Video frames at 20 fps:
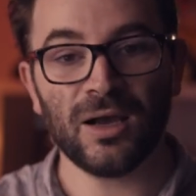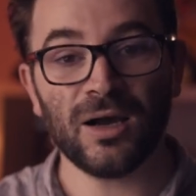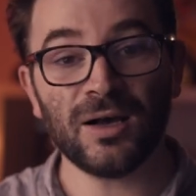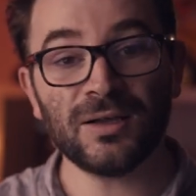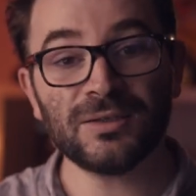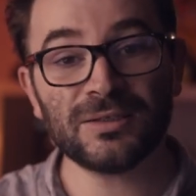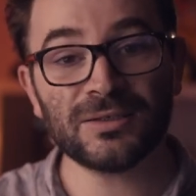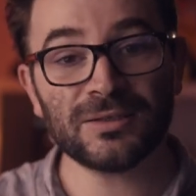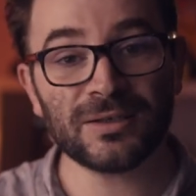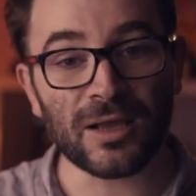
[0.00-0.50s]

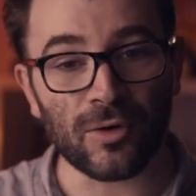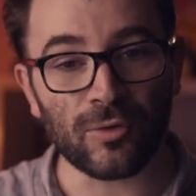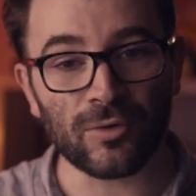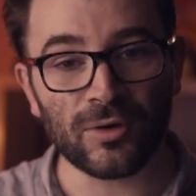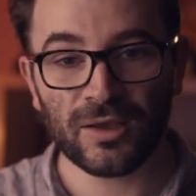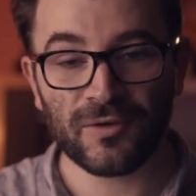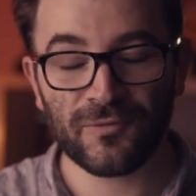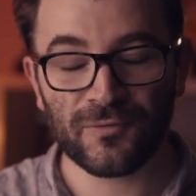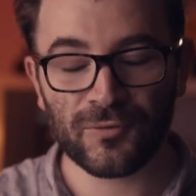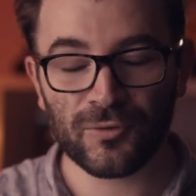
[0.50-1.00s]
Until now.
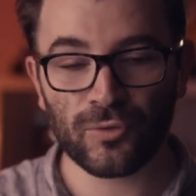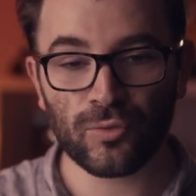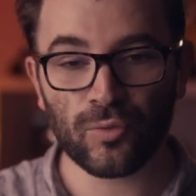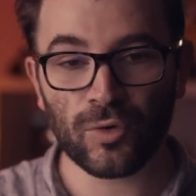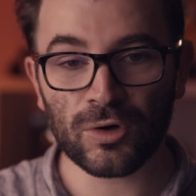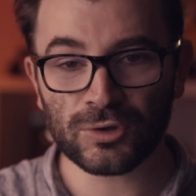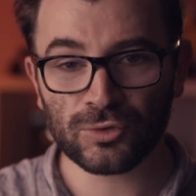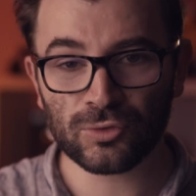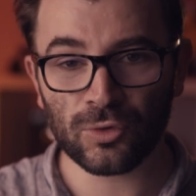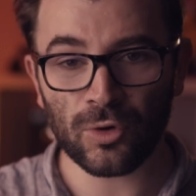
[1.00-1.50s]
If you
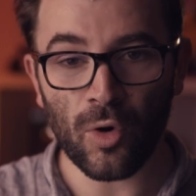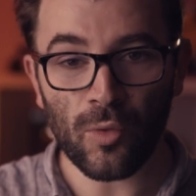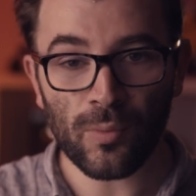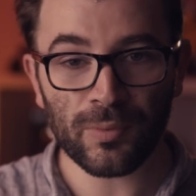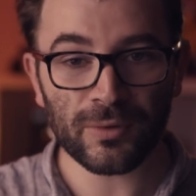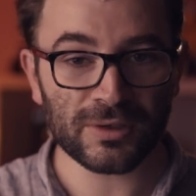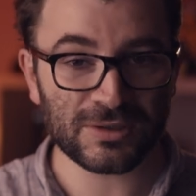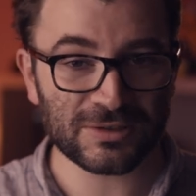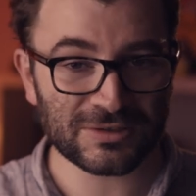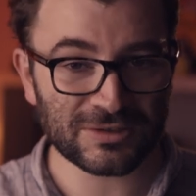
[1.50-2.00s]
were to
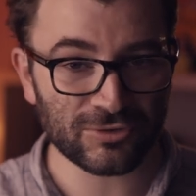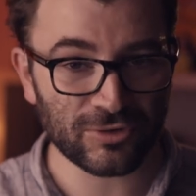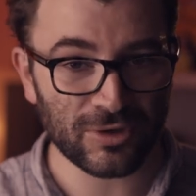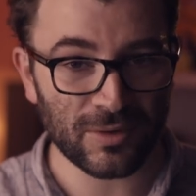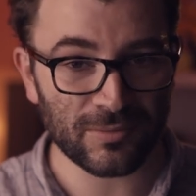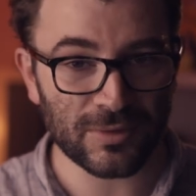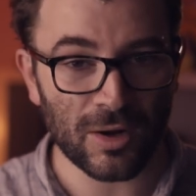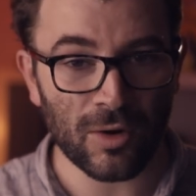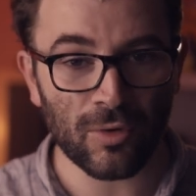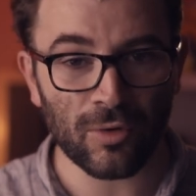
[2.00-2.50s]
open
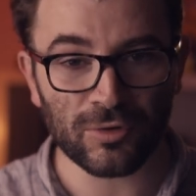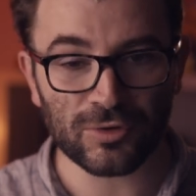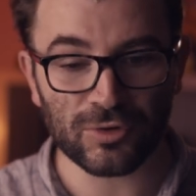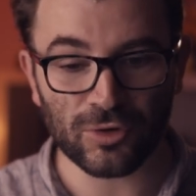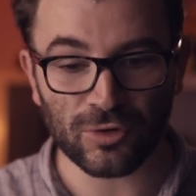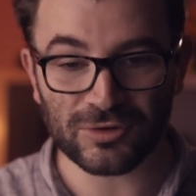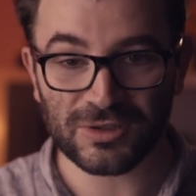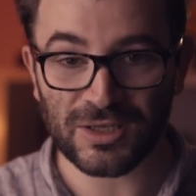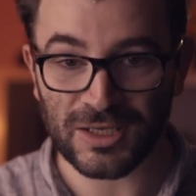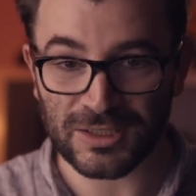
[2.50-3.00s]
Instagram now on
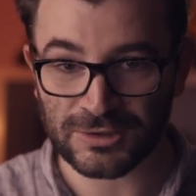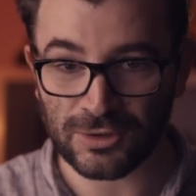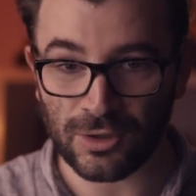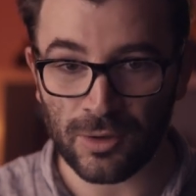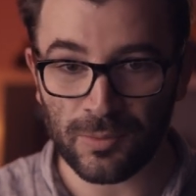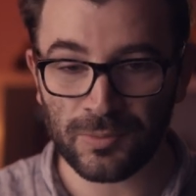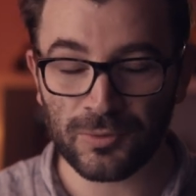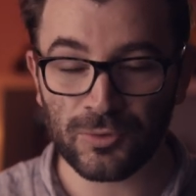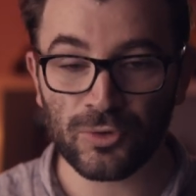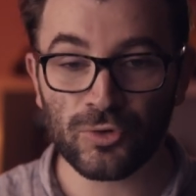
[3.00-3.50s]
your
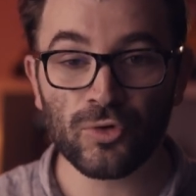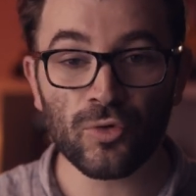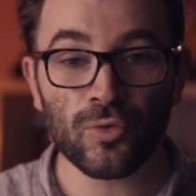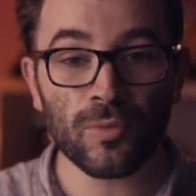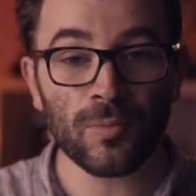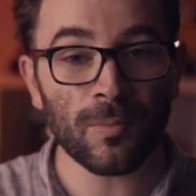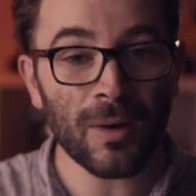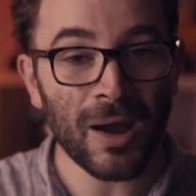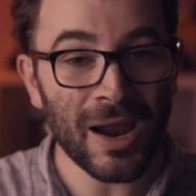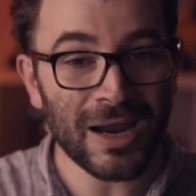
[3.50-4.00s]
desktop, you
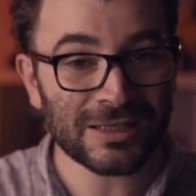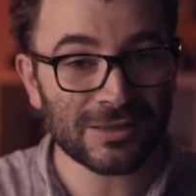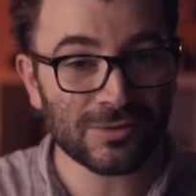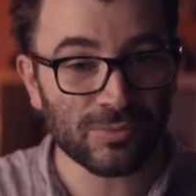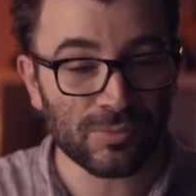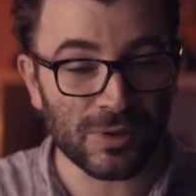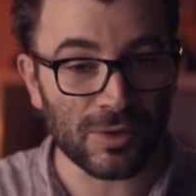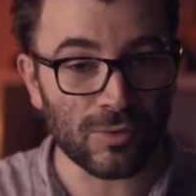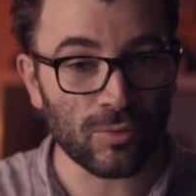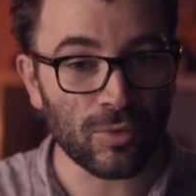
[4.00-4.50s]

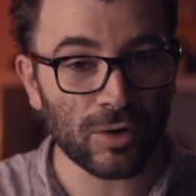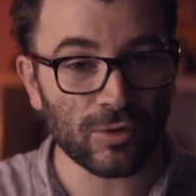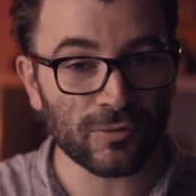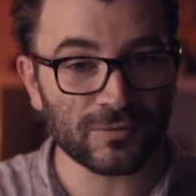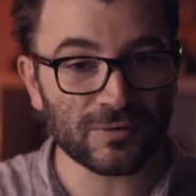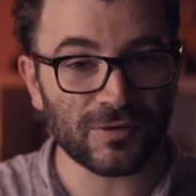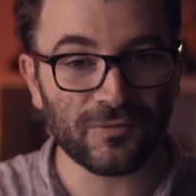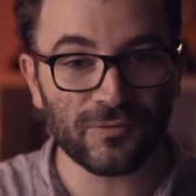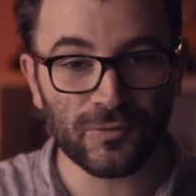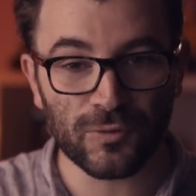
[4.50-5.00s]
might be one
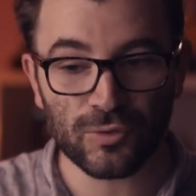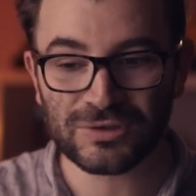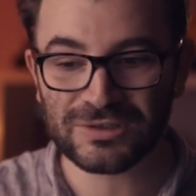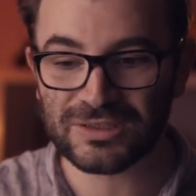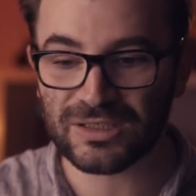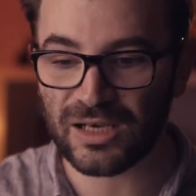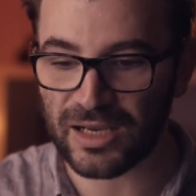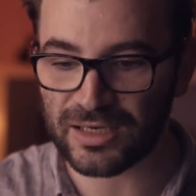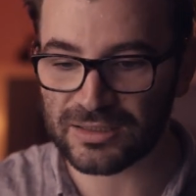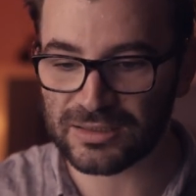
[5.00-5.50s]
of the few
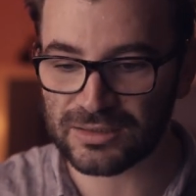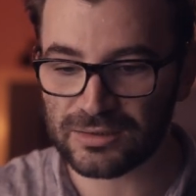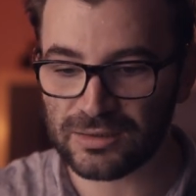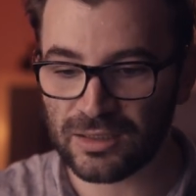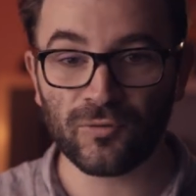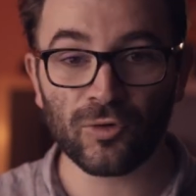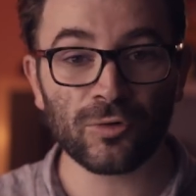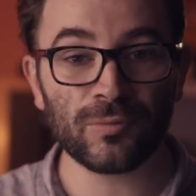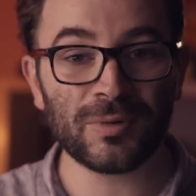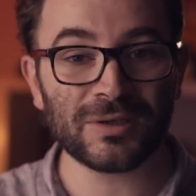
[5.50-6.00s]
selected
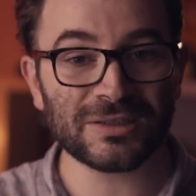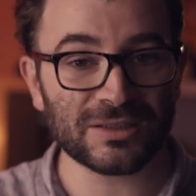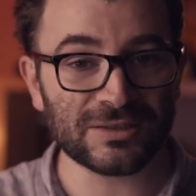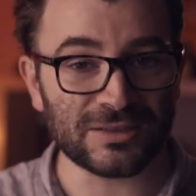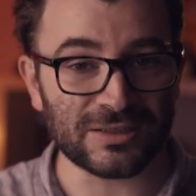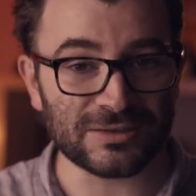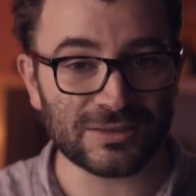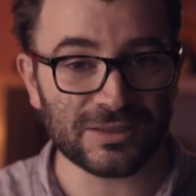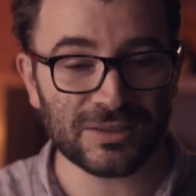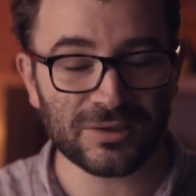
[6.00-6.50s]
for beta
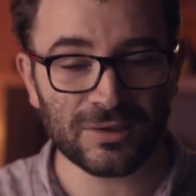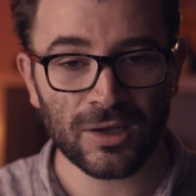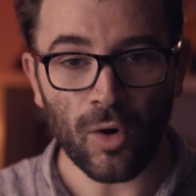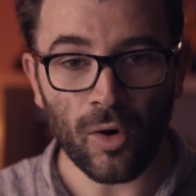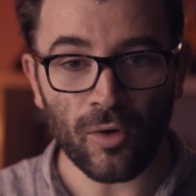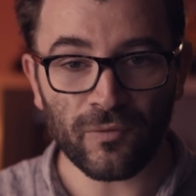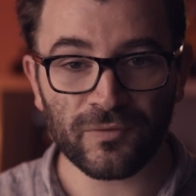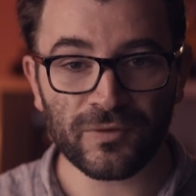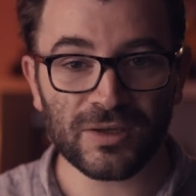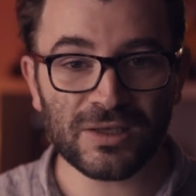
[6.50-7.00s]
testing
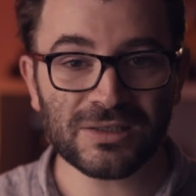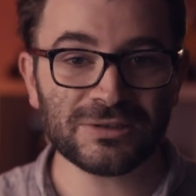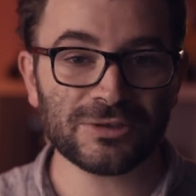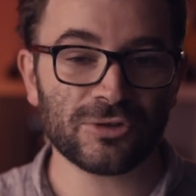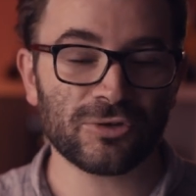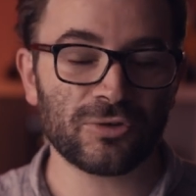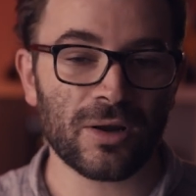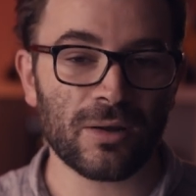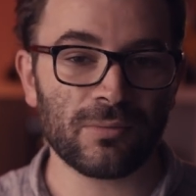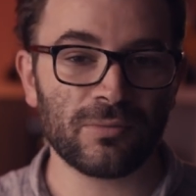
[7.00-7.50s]
of
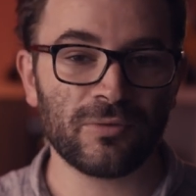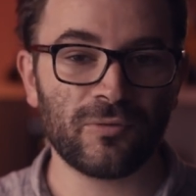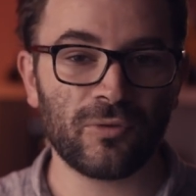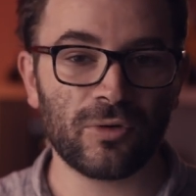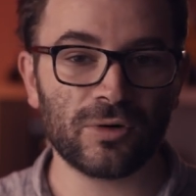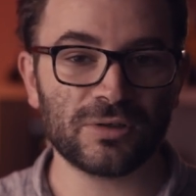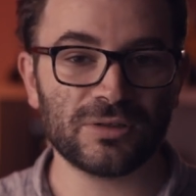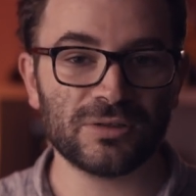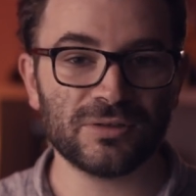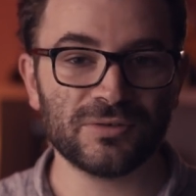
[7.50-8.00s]
Instagram
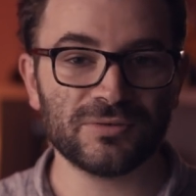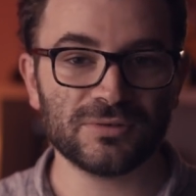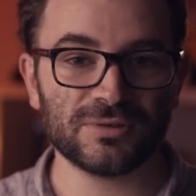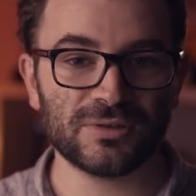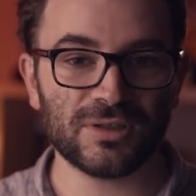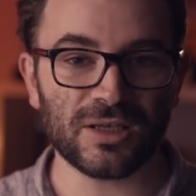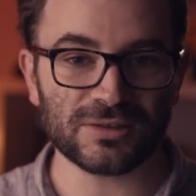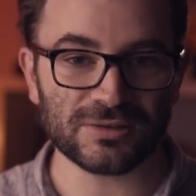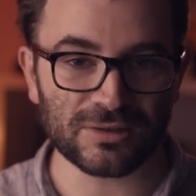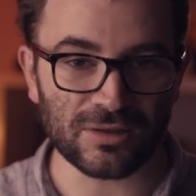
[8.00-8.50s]
for the
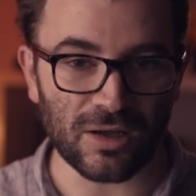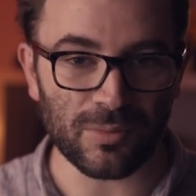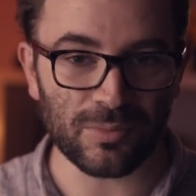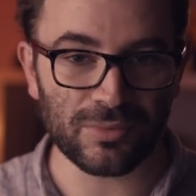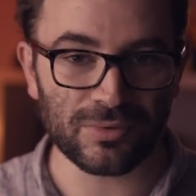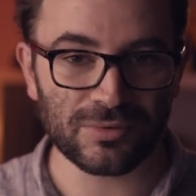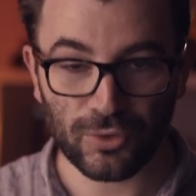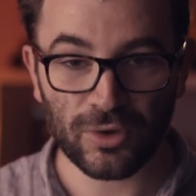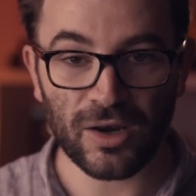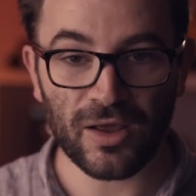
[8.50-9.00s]
desktop.
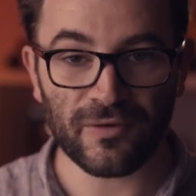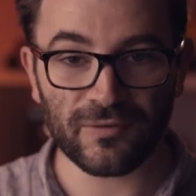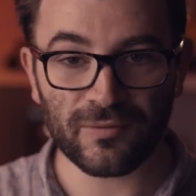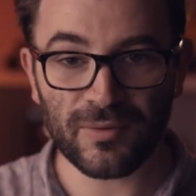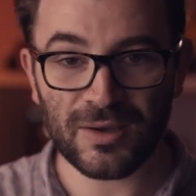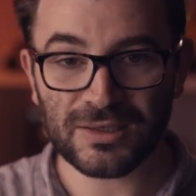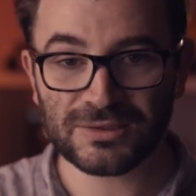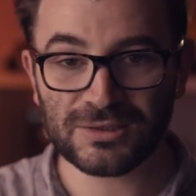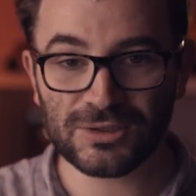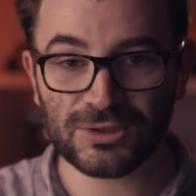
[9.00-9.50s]
You'll have a
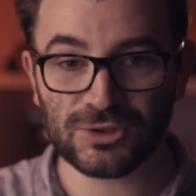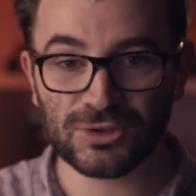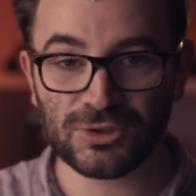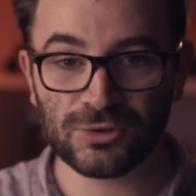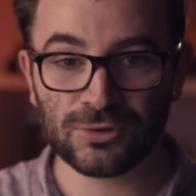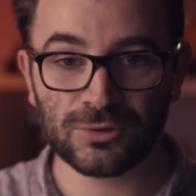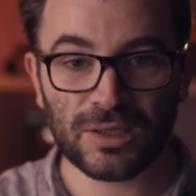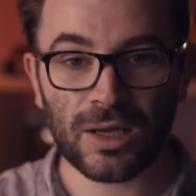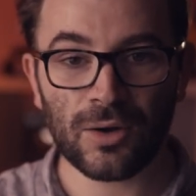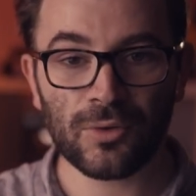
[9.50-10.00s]
message,
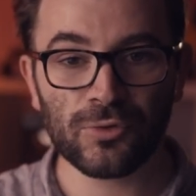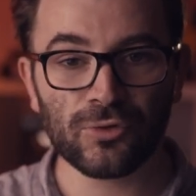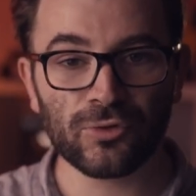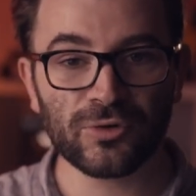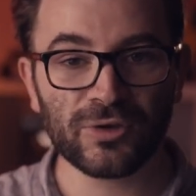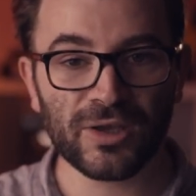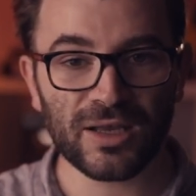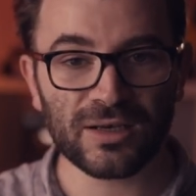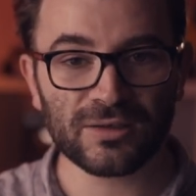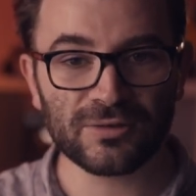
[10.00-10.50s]
now you
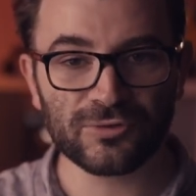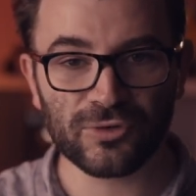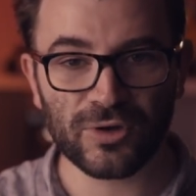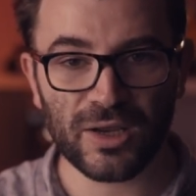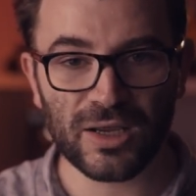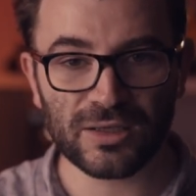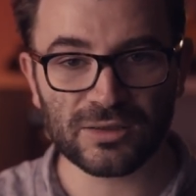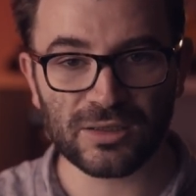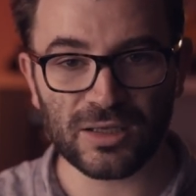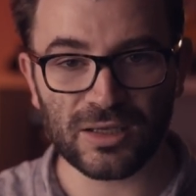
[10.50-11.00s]
can
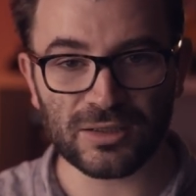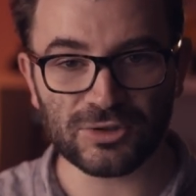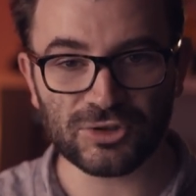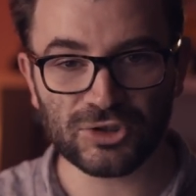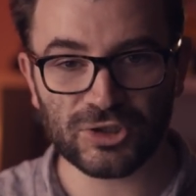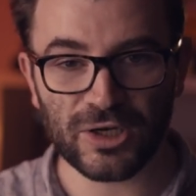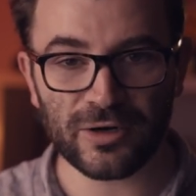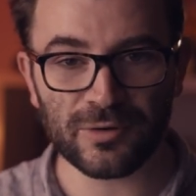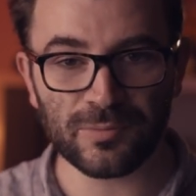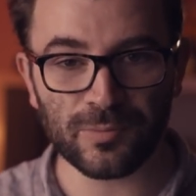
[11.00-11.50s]
create and
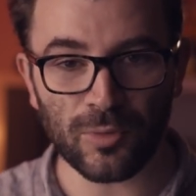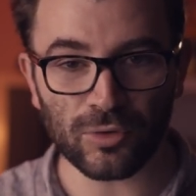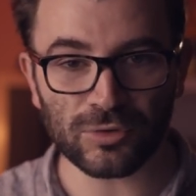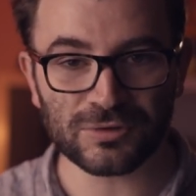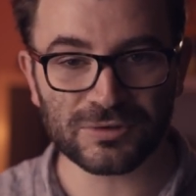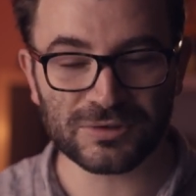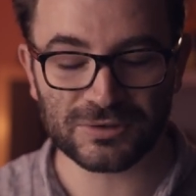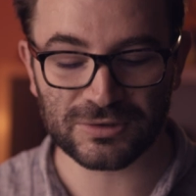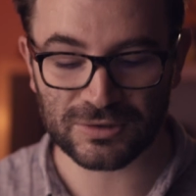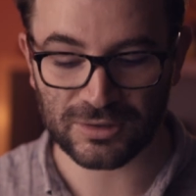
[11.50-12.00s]
share
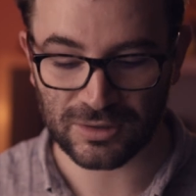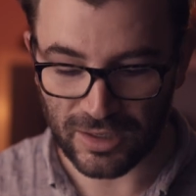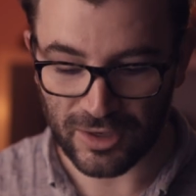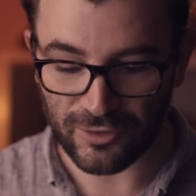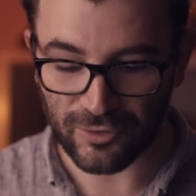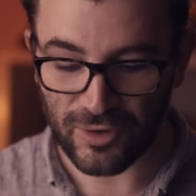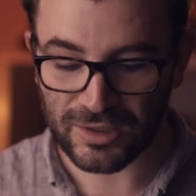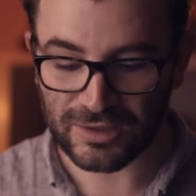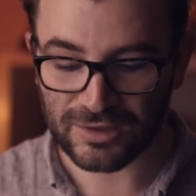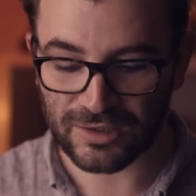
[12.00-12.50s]
posts
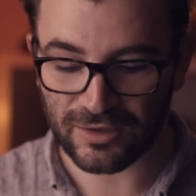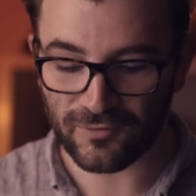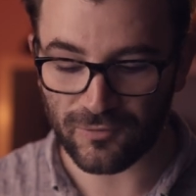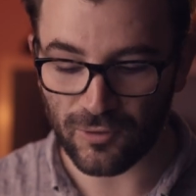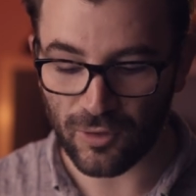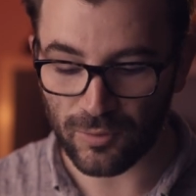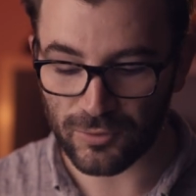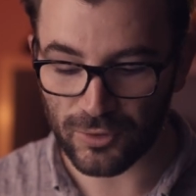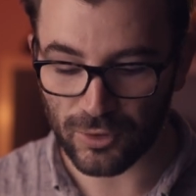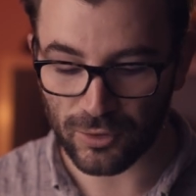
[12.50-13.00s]
directly
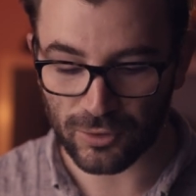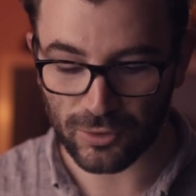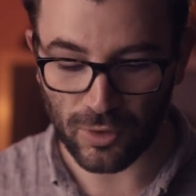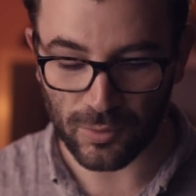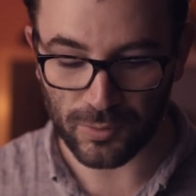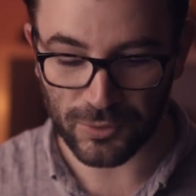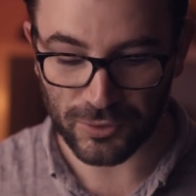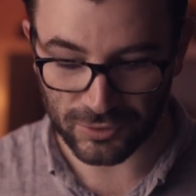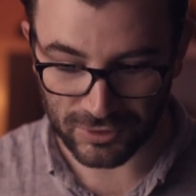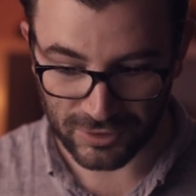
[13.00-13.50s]
from your
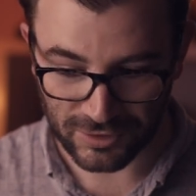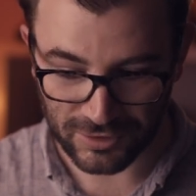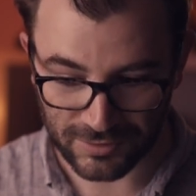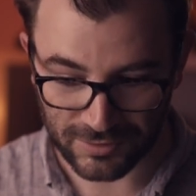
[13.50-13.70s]
computer.